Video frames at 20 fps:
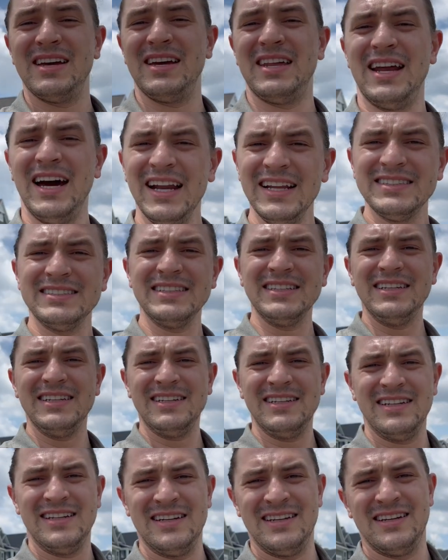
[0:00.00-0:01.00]
And
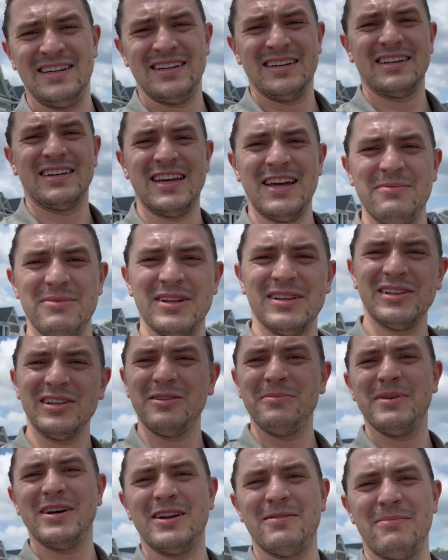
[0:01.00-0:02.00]
honestly, gave me a
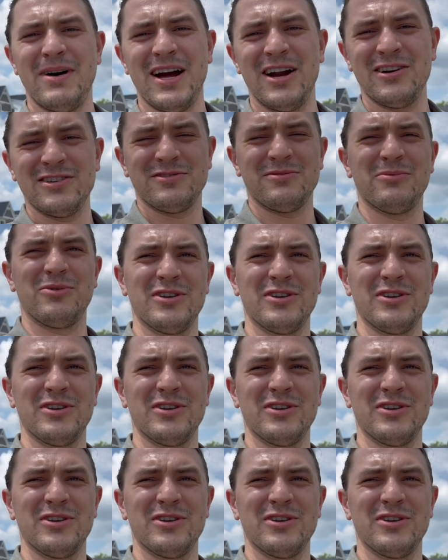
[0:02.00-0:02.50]
little bit of buyer's